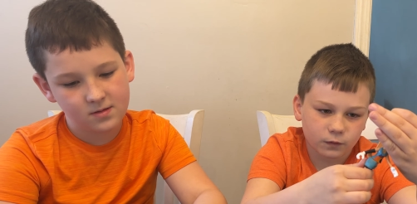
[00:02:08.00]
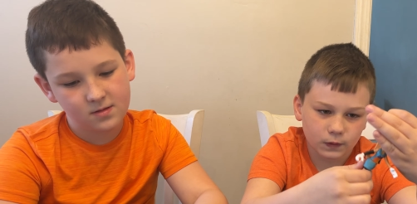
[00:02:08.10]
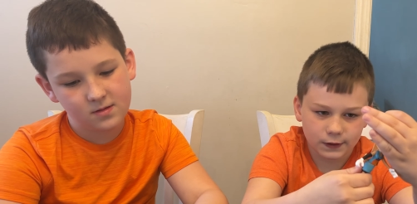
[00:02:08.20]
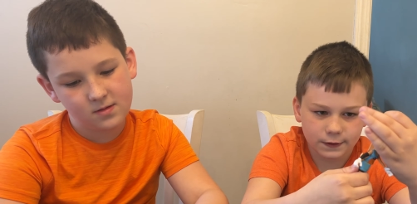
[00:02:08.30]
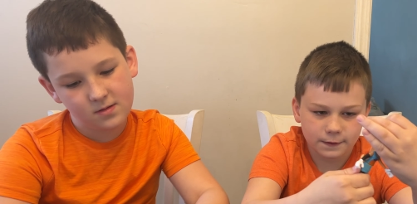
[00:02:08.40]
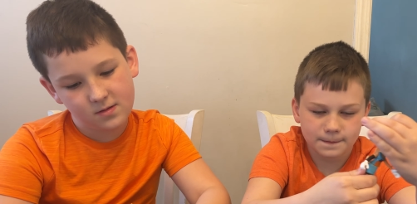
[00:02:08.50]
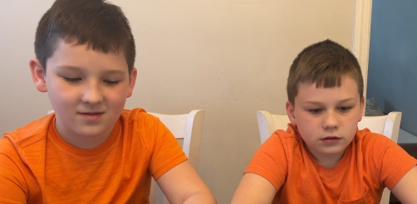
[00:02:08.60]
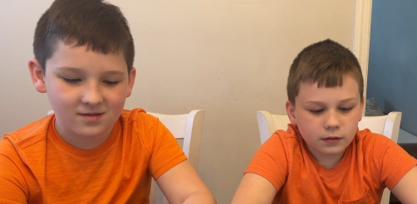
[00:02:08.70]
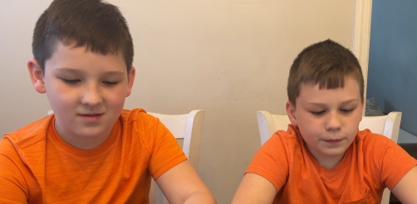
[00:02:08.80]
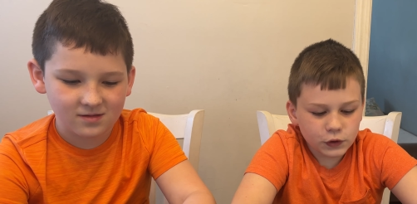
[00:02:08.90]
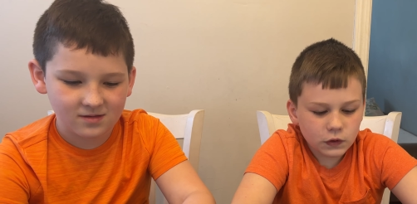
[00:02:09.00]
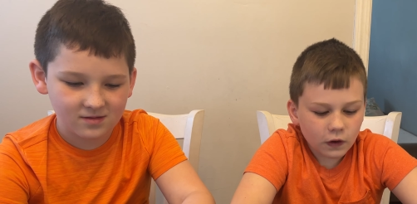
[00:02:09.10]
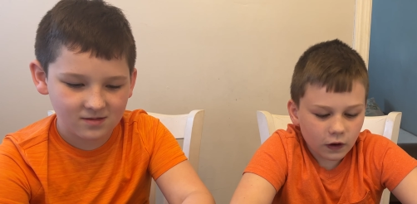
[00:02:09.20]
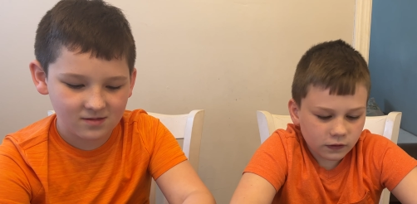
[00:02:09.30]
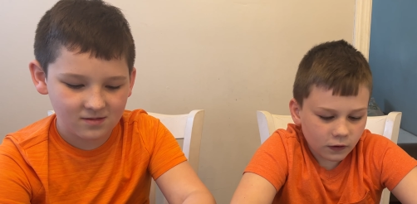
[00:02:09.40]
Speaker 1: forth. The boots
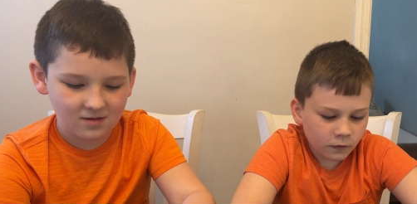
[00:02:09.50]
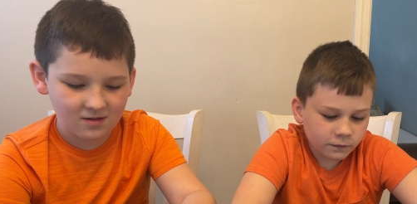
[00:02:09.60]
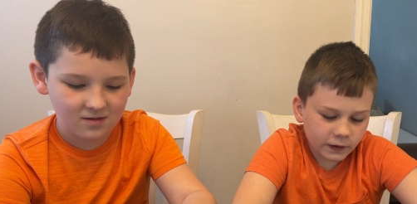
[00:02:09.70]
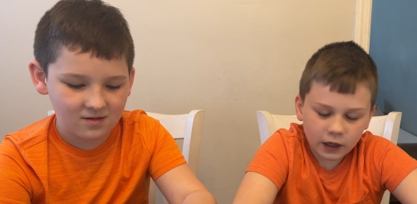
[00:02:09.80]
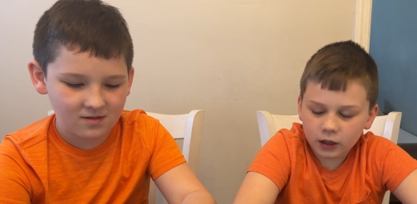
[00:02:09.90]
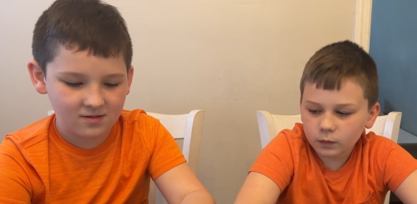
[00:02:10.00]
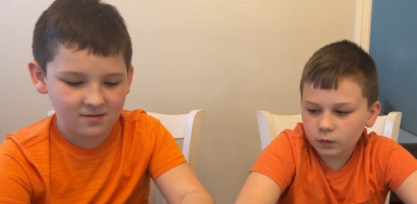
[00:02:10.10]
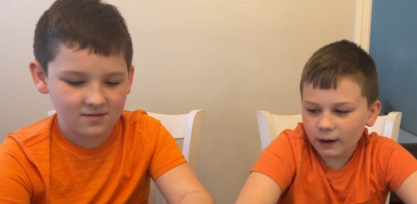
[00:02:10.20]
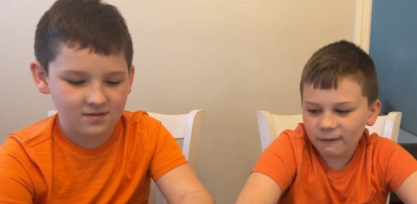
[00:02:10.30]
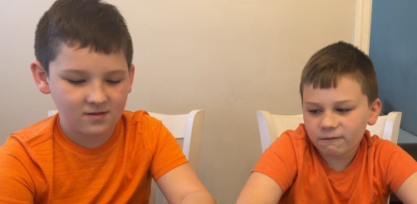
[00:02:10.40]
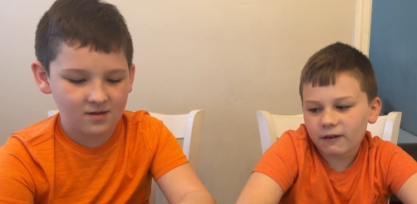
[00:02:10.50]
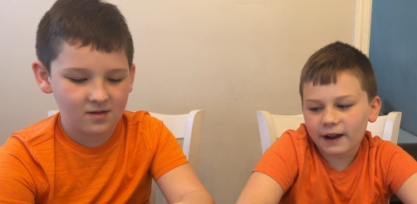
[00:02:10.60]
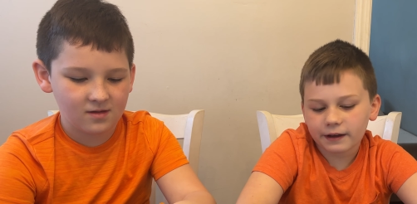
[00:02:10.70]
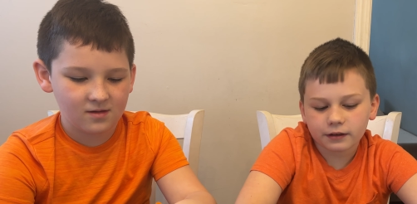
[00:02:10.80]
also fit on wet fire